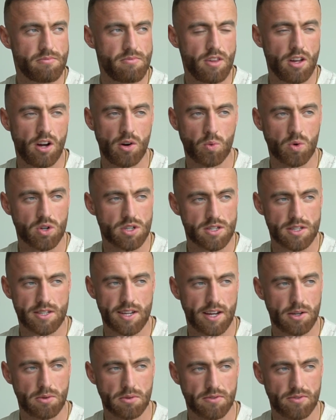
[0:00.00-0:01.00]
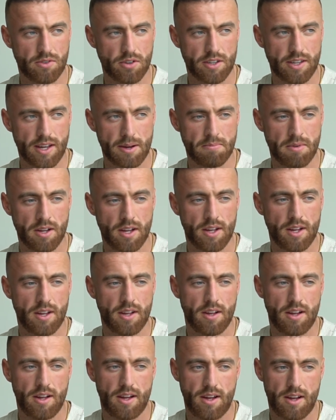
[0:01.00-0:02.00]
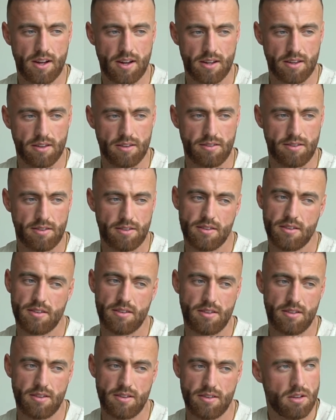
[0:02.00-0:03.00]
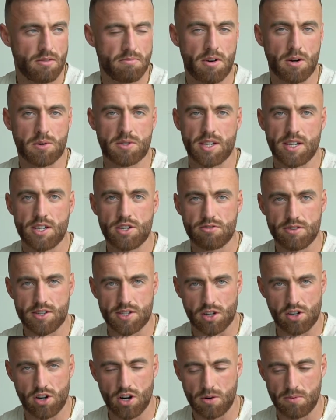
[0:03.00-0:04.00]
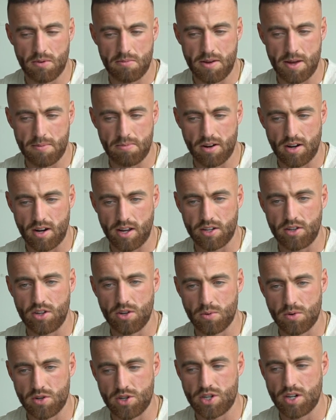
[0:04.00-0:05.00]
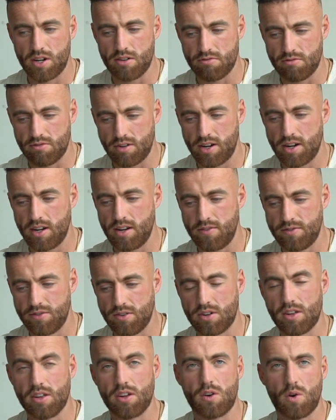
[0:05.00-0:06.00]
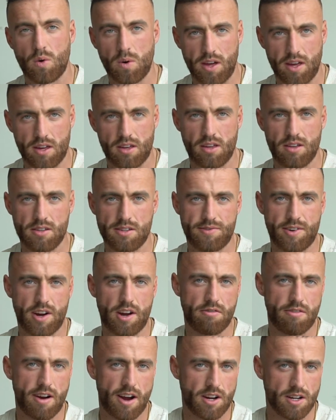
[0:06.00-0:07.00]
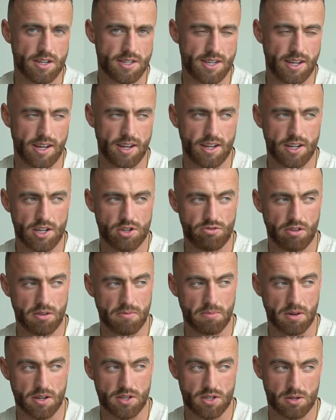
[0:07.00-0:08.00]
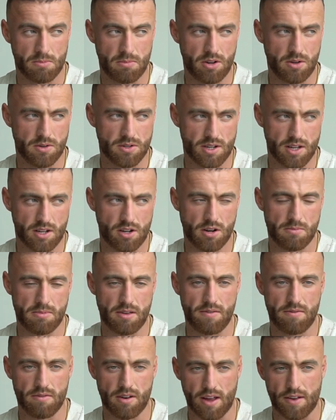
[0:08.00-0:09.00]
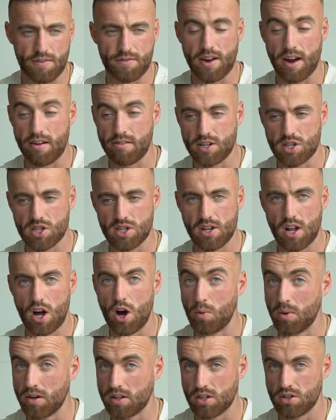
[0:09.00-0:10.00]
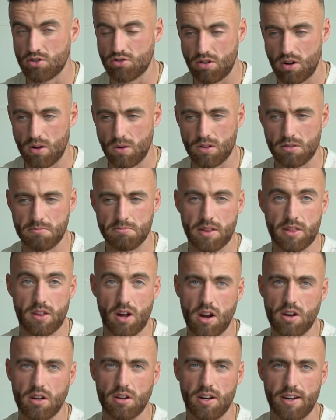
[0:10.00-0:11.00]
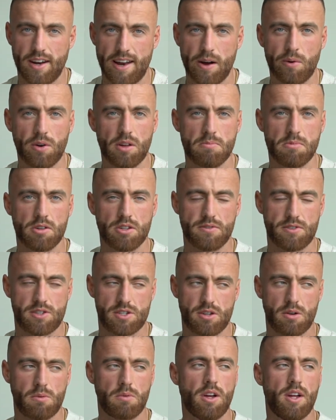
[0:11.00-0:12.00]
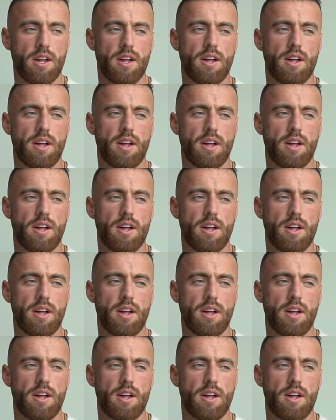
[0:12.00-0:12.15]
I wouldn't say to avoid them. And most injuries occur when people are like doing shit really fucking quick. It's very rare that I see an injury by someone who's like going to be like very slow and controlled and methodical in how they move. So